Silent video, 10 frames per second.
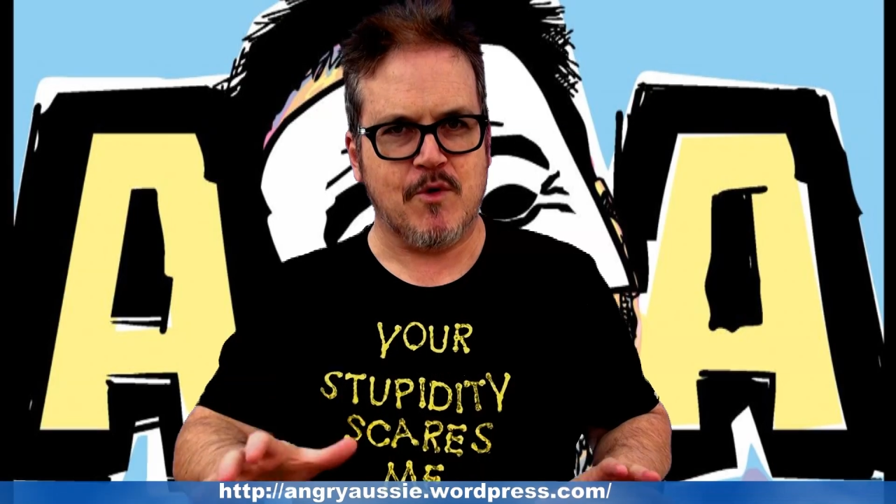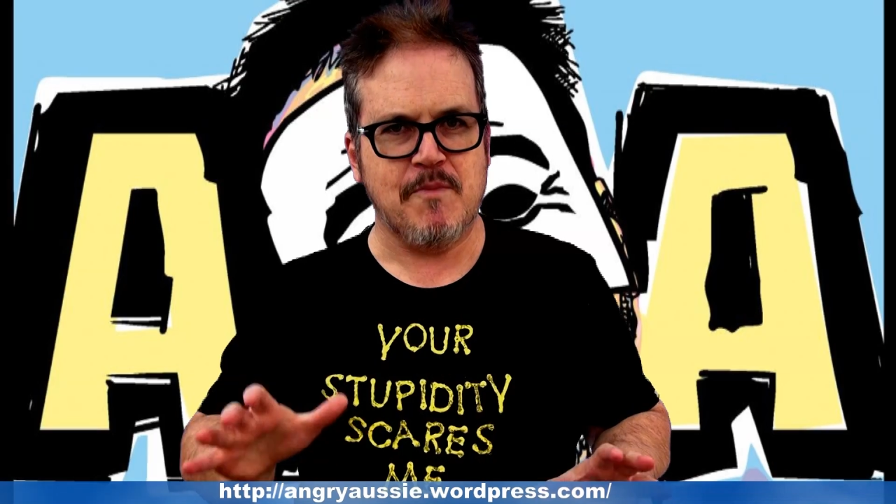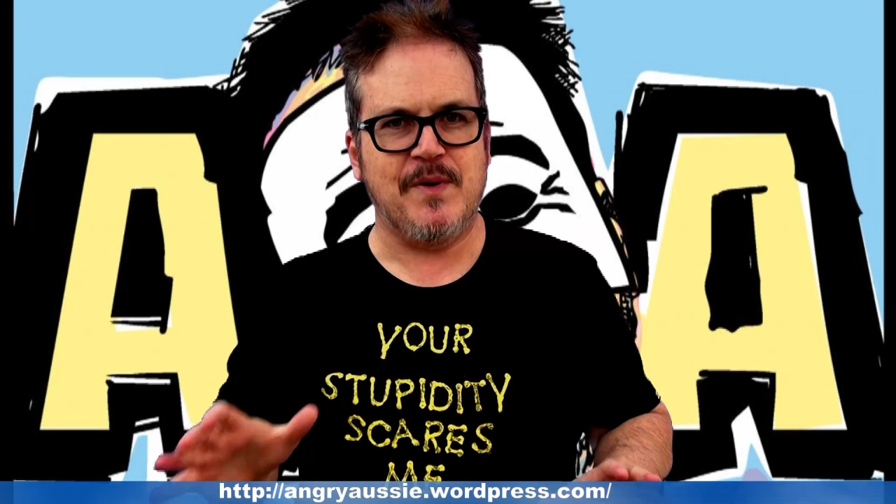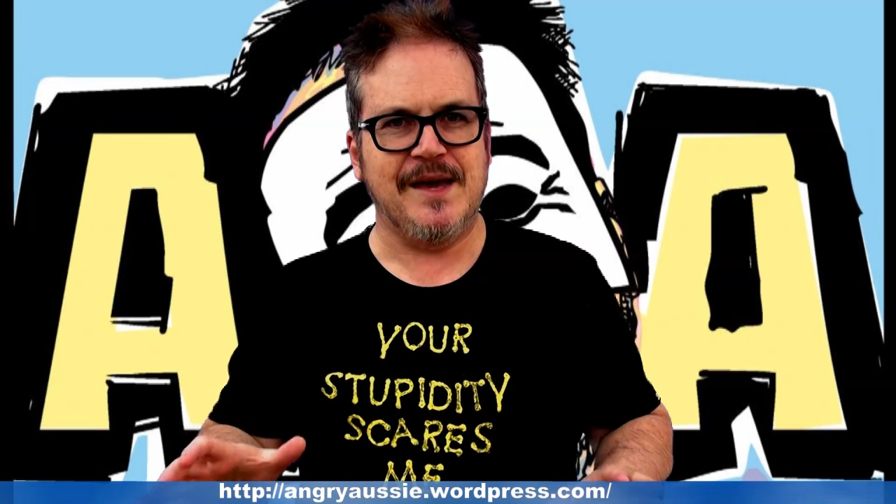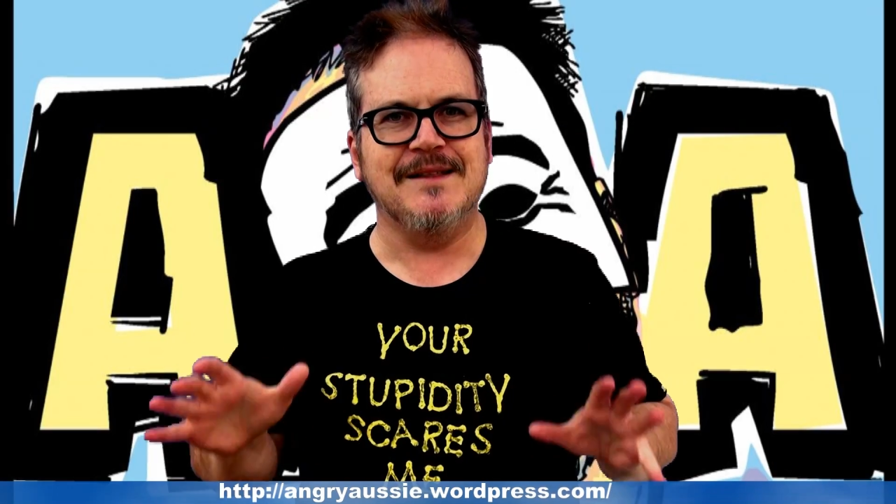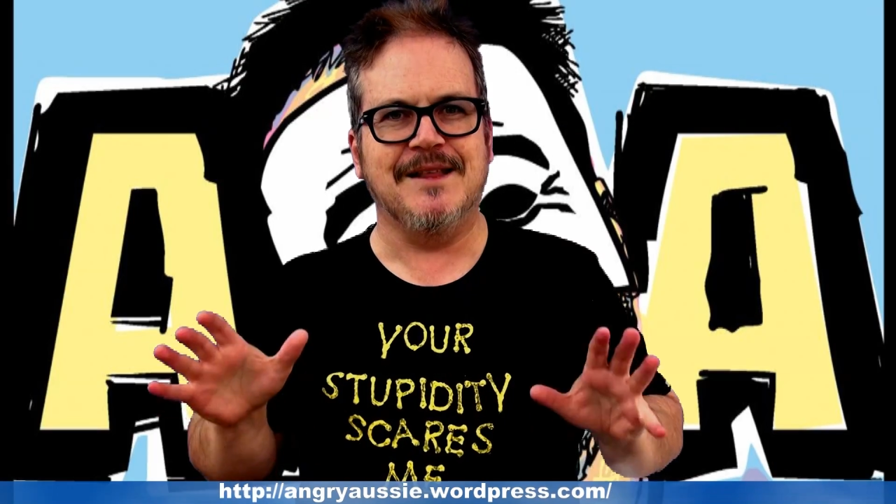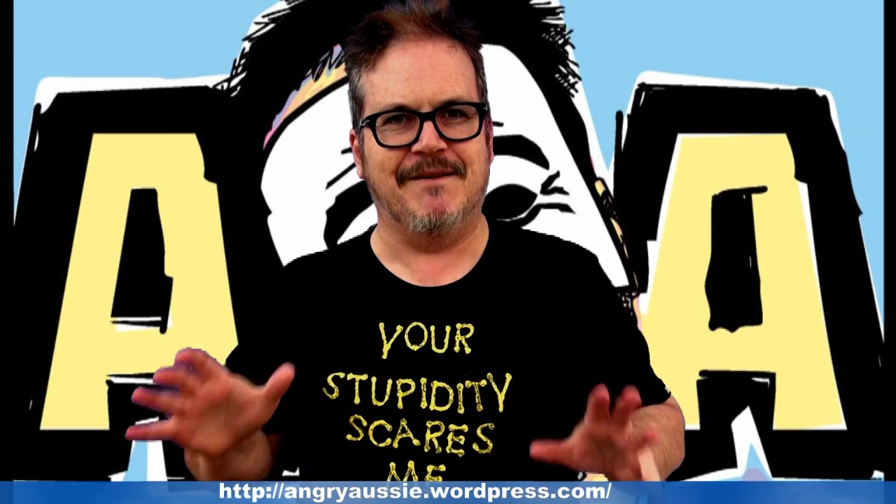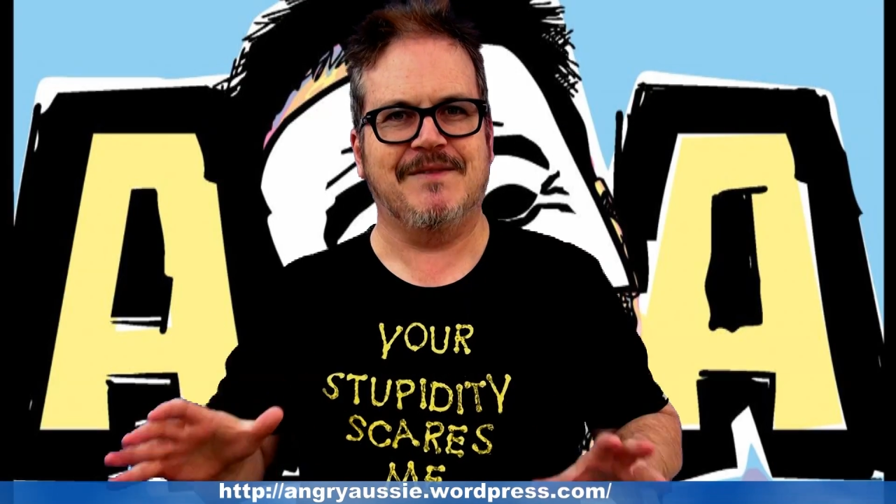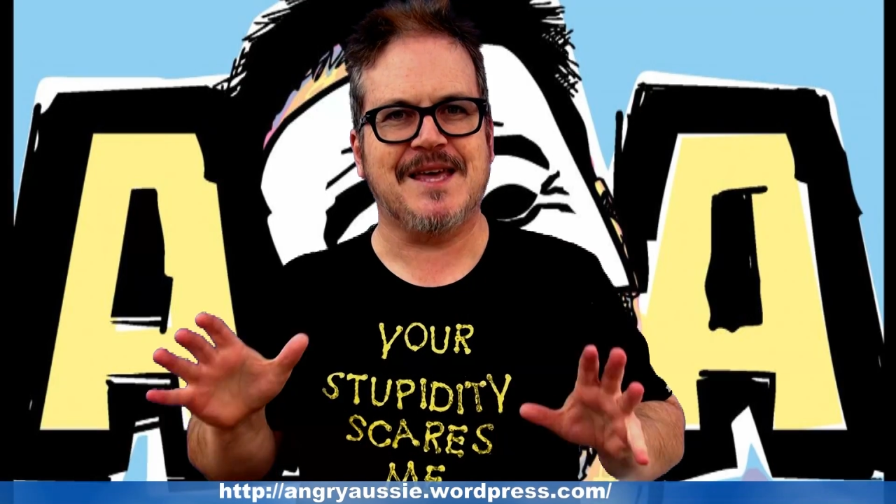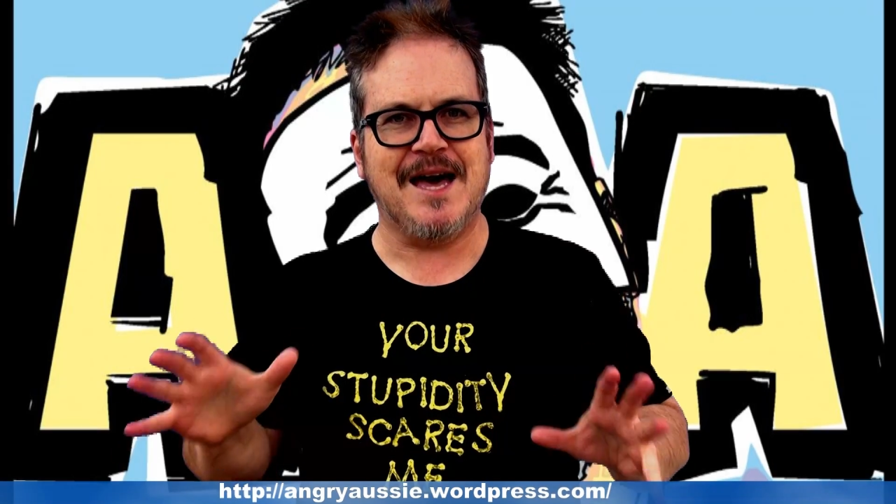repeal
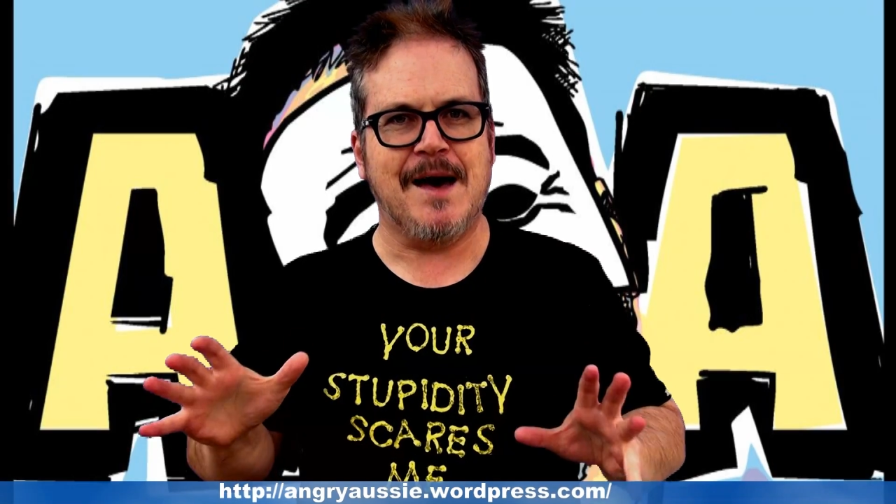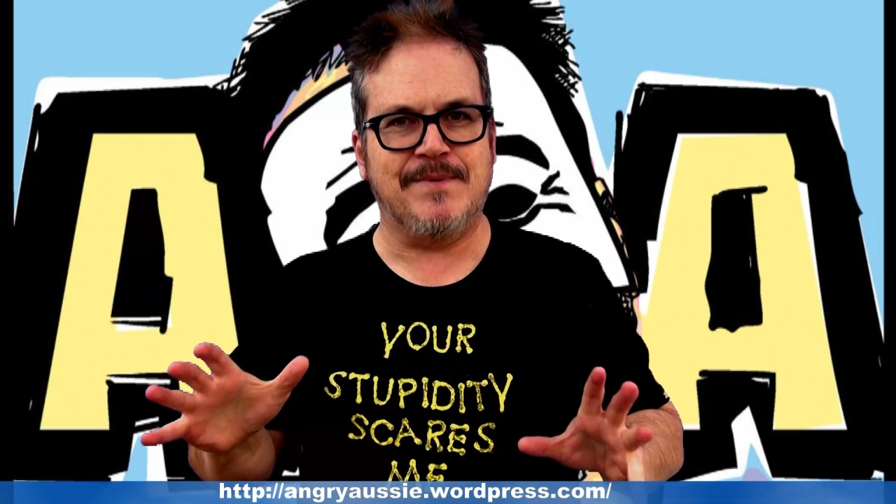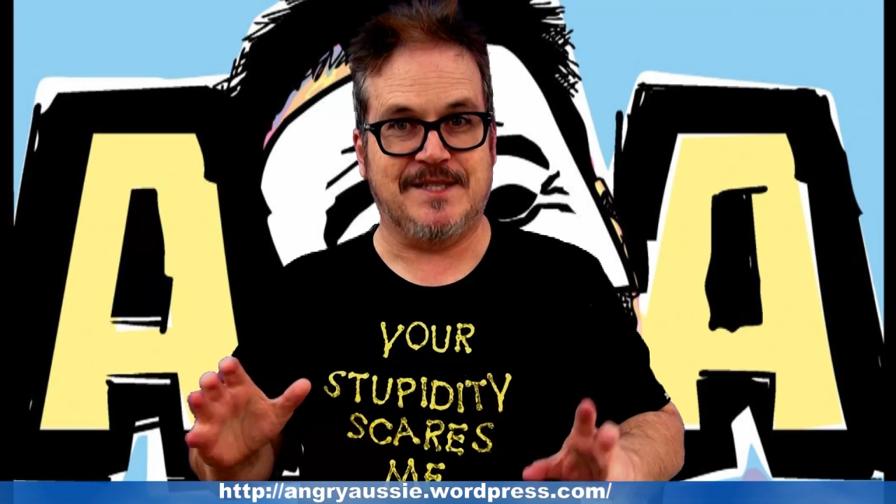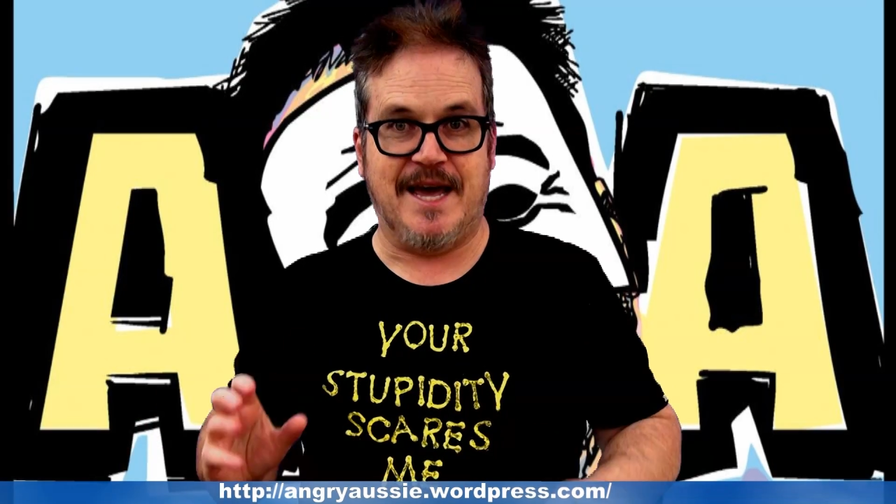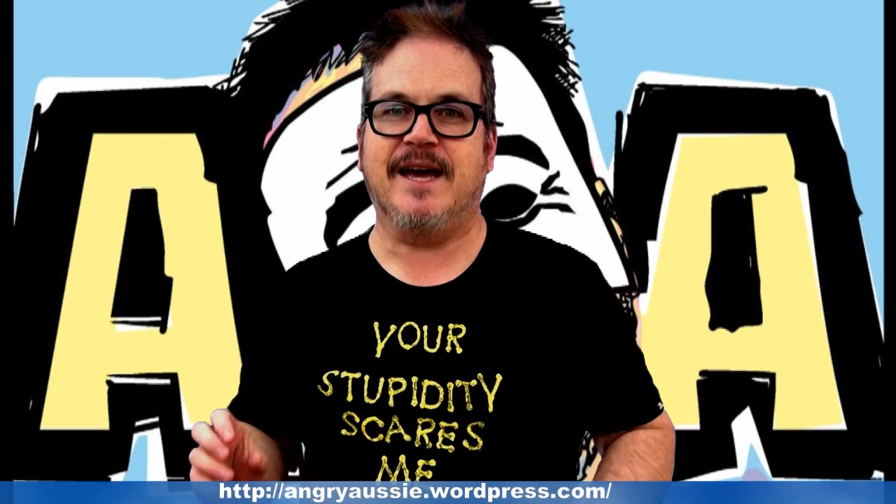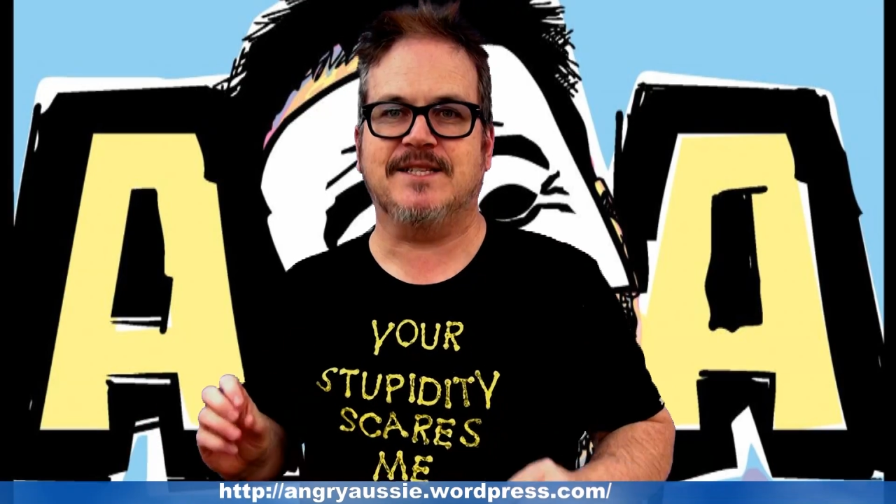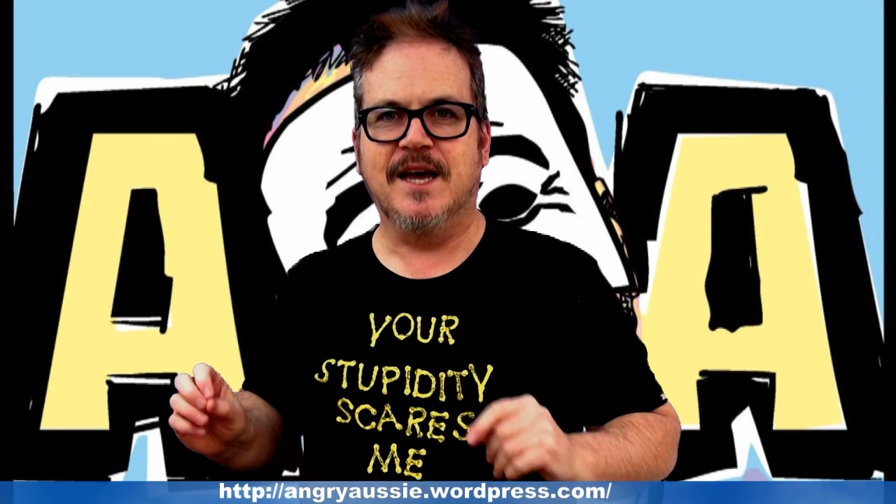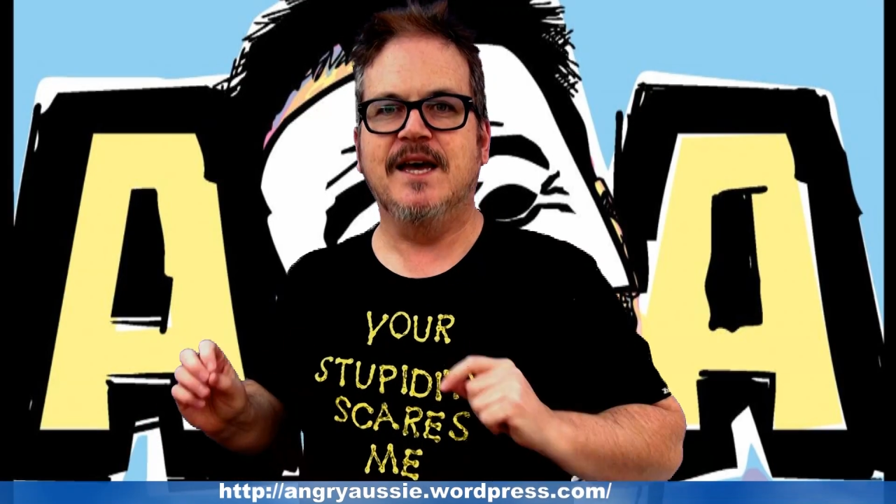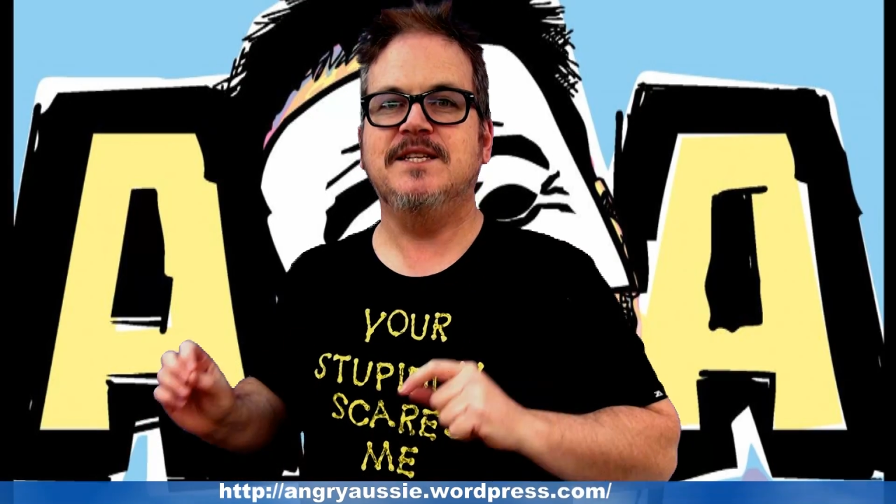of the carbon tax,